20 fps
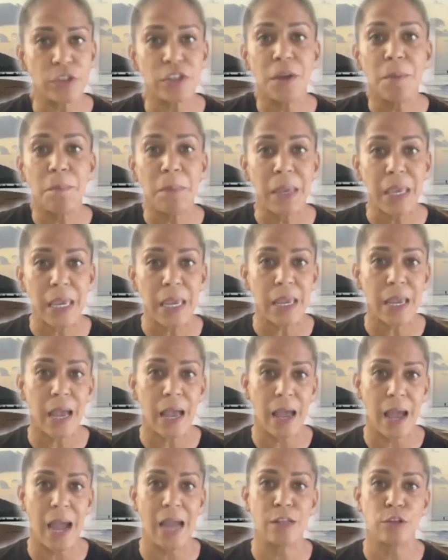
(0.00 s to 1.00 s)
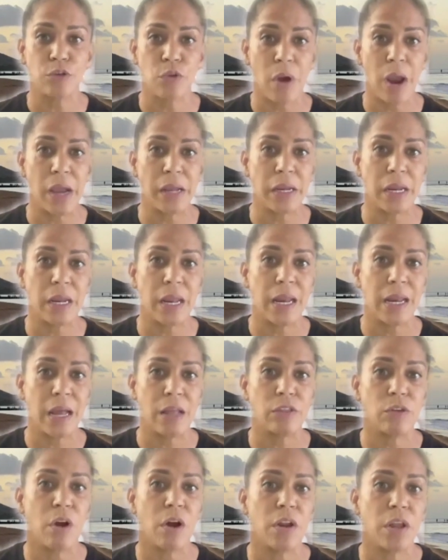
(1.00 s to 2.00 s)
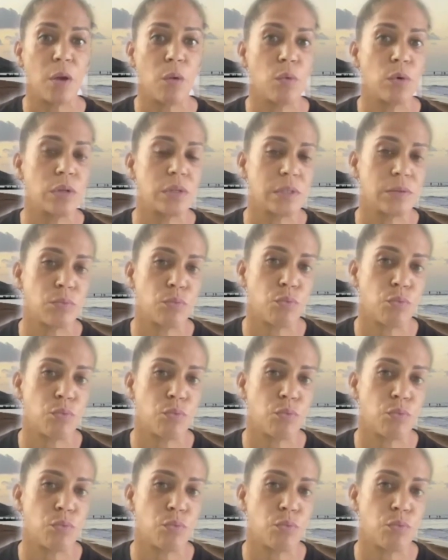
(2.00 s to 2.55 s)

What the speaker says: To me, I tried it and I thought it was